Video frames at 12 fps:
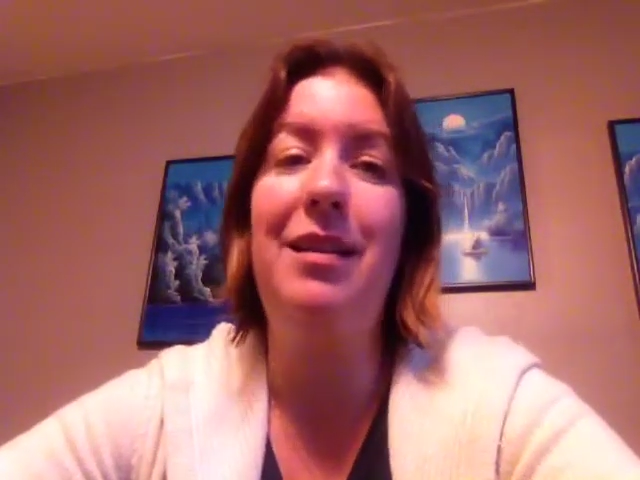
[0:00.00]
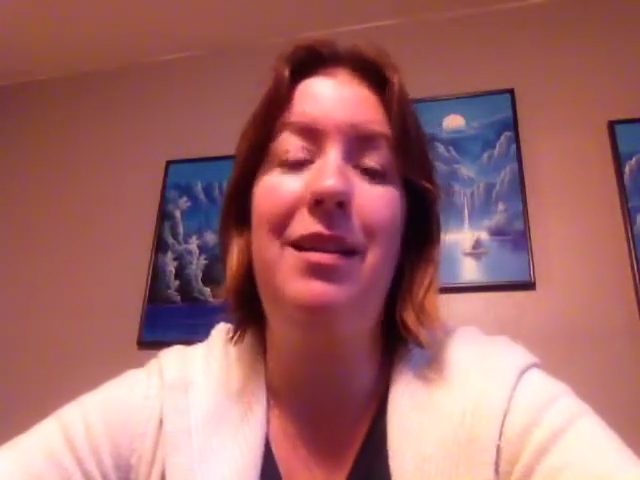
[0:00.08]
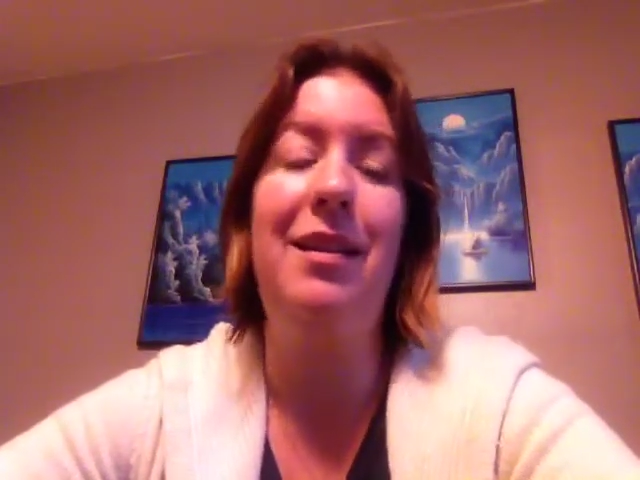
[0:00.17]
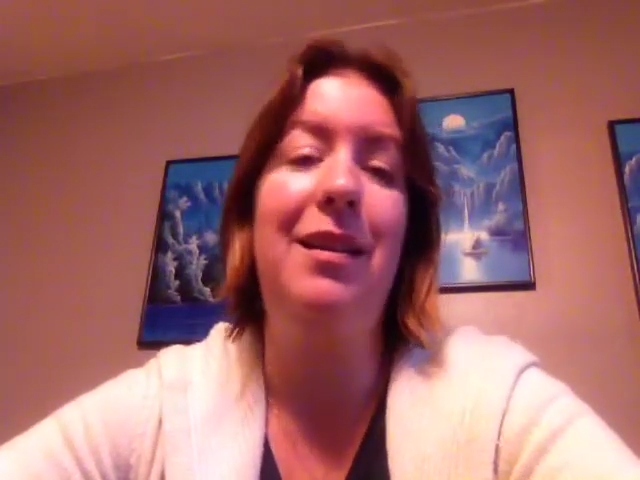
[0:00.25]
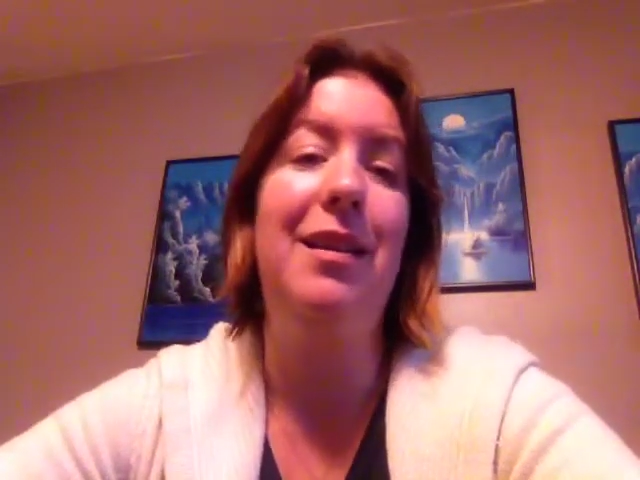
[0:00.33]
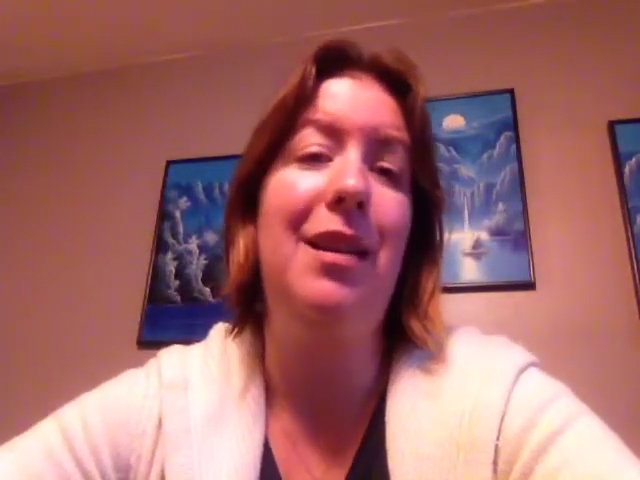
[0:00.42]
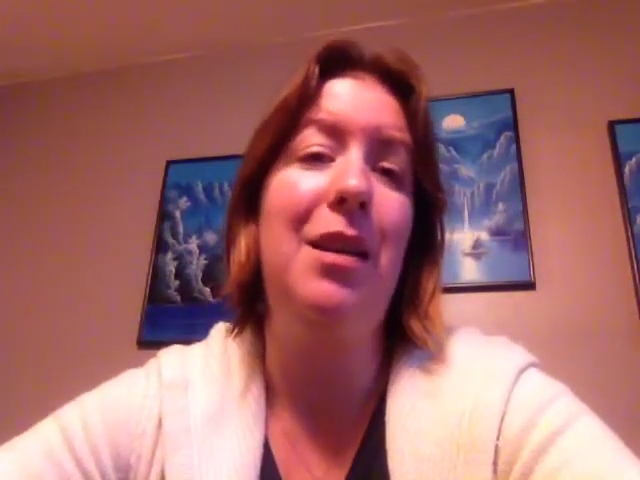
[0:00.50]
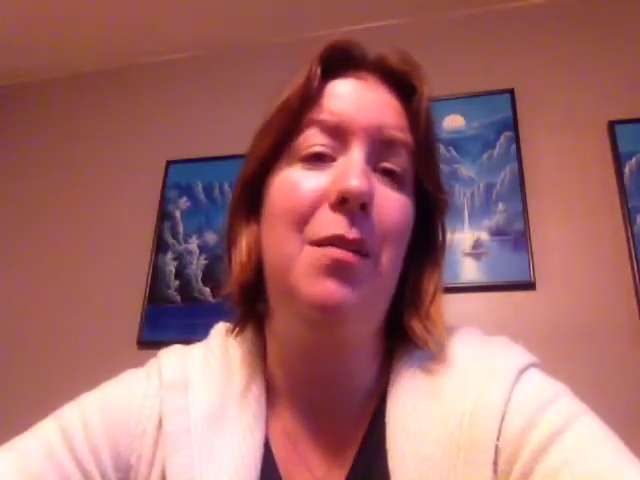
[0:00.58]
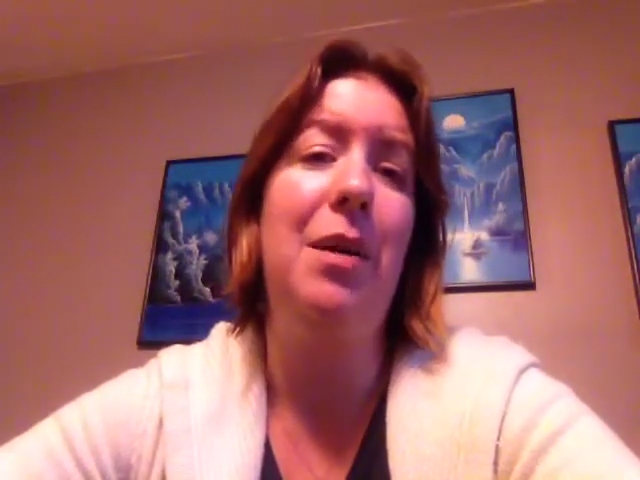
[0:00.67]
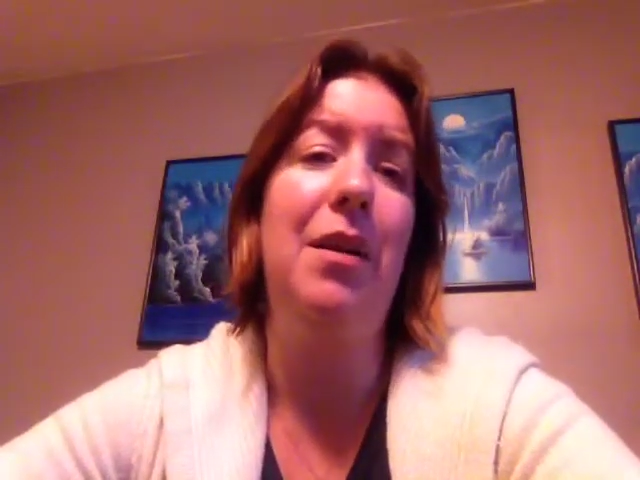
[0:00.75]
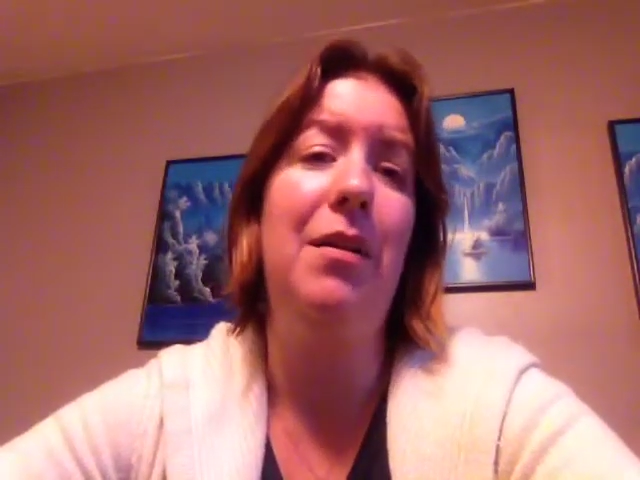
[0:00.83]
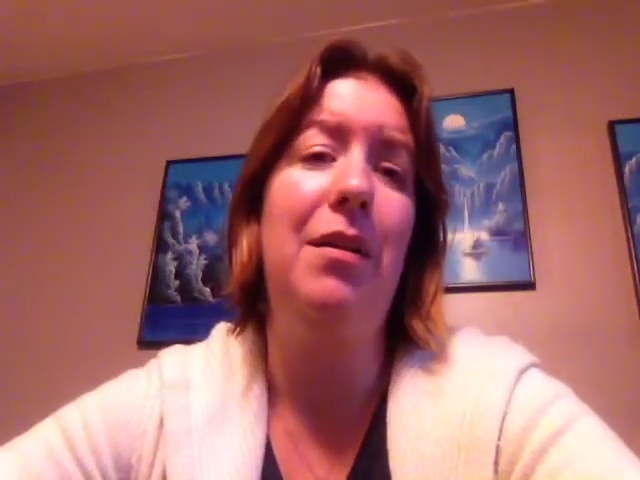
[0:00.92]
in the
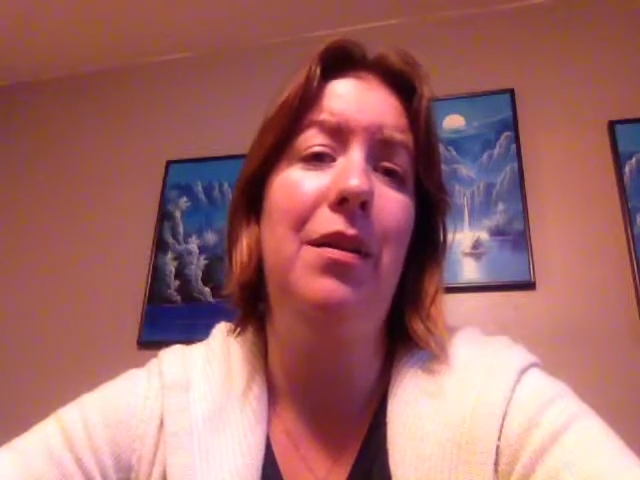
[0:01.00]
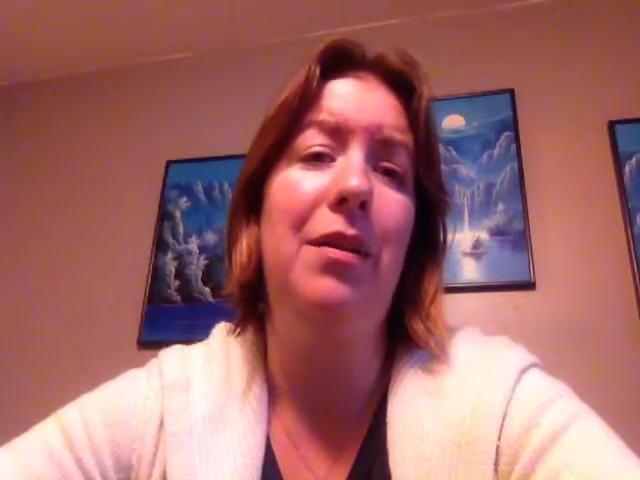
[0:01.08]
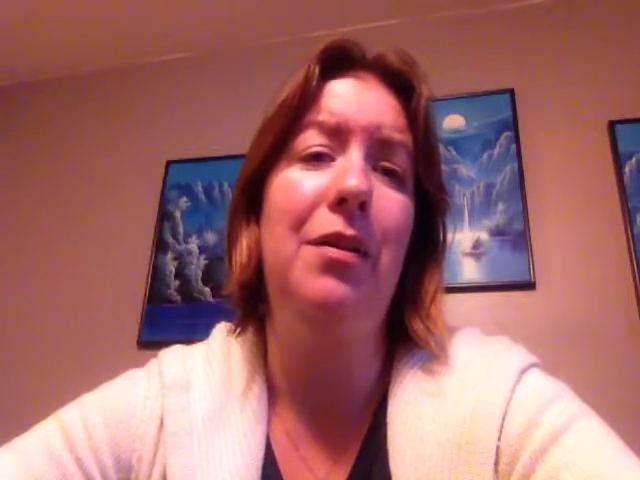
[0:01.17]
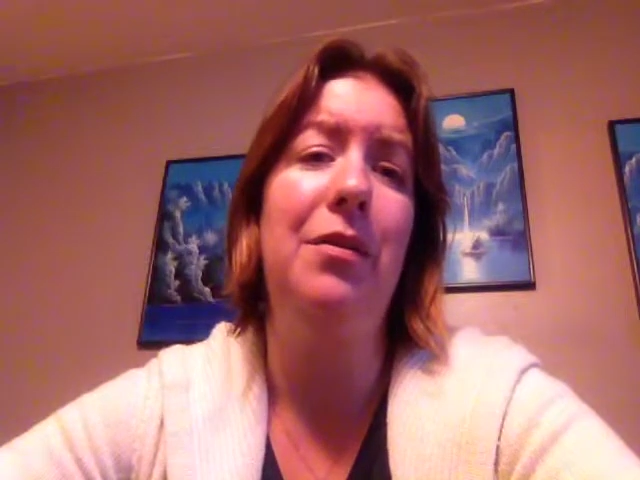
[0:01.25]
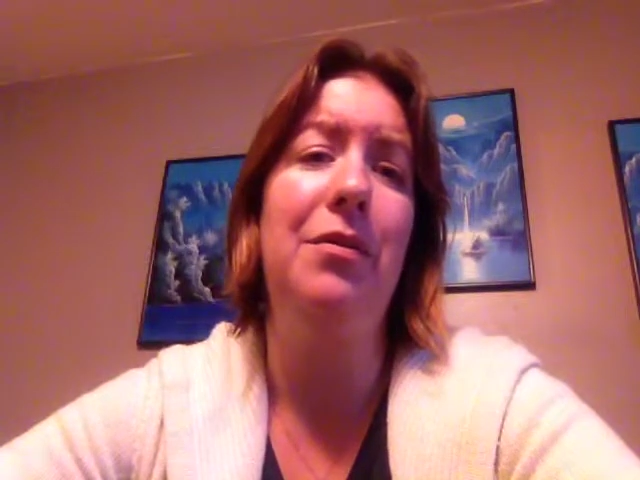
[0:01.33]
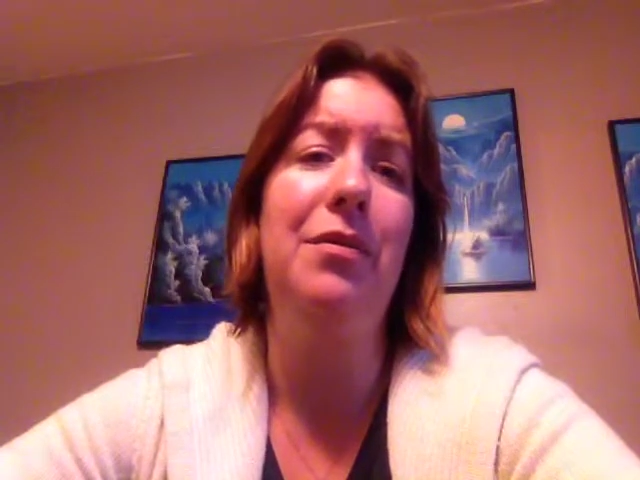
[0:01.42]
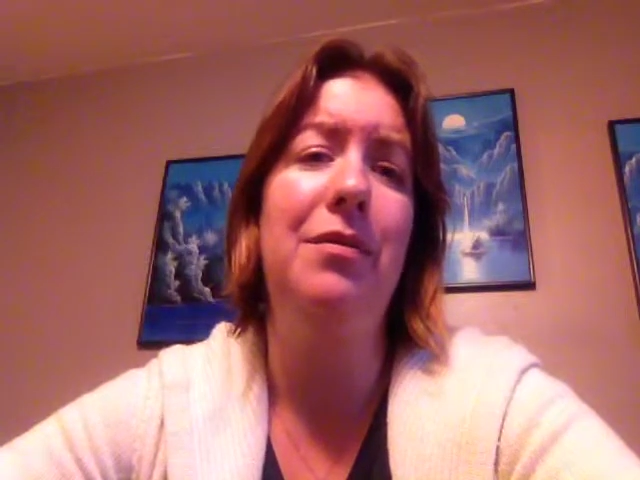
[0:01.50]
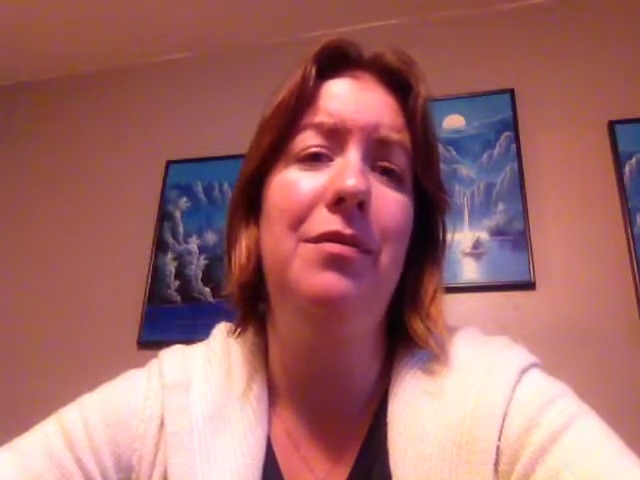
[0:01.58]
amount of